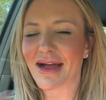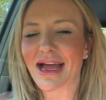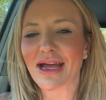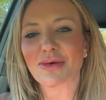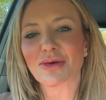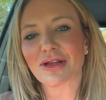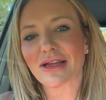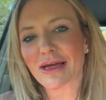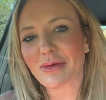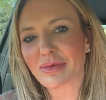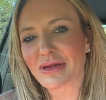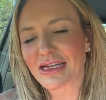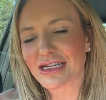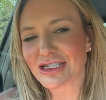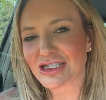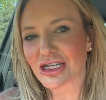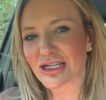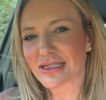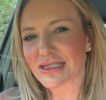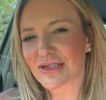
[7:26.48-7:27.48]
I will let Pete and
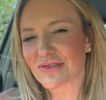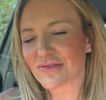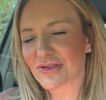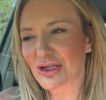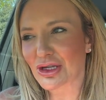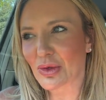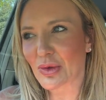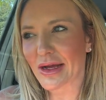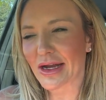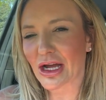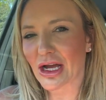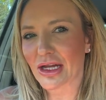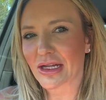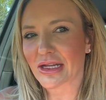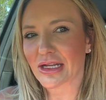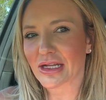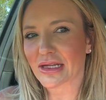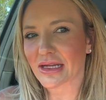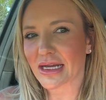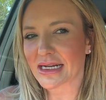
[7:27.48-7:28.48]
Chelsea fill you in on
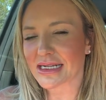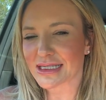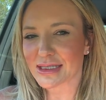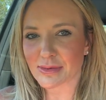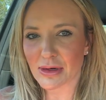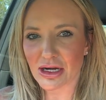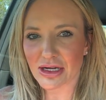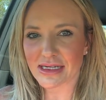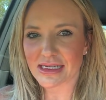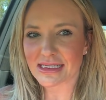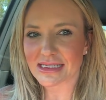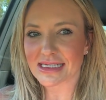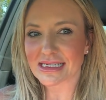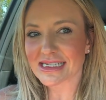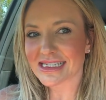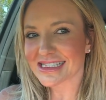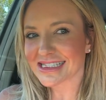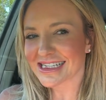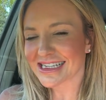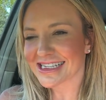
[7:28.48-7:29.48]
the latest market
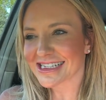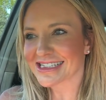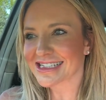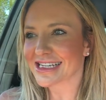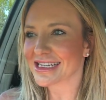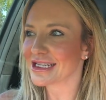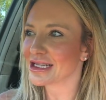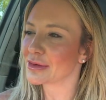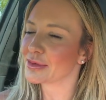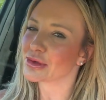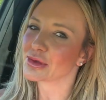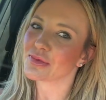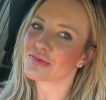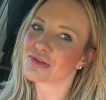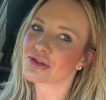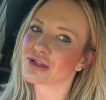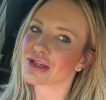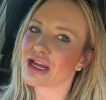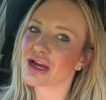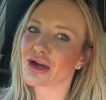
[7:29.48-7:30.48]
statistics in the
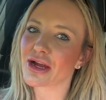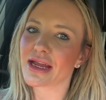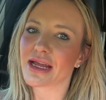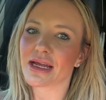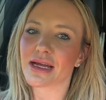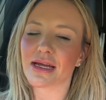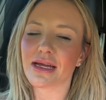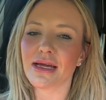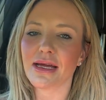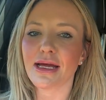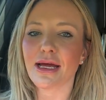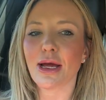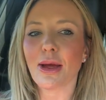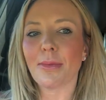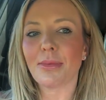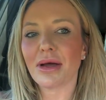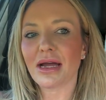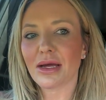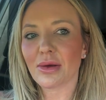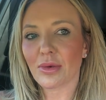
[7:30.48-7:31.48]
Broomfield area,
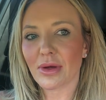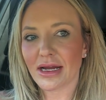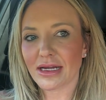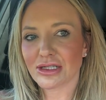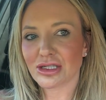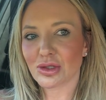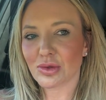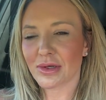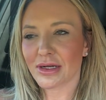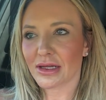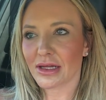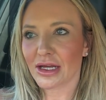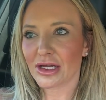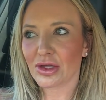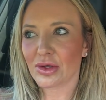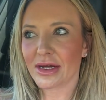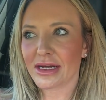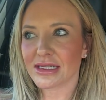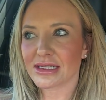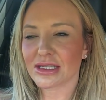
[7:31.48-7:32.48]
but what I do want to let you
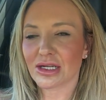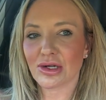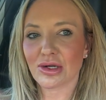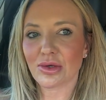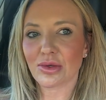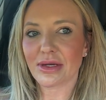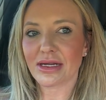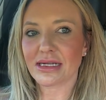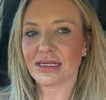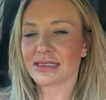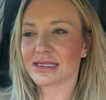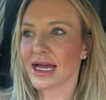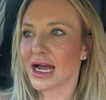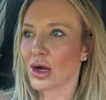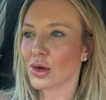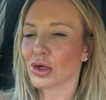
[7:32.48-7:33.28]
guys know is how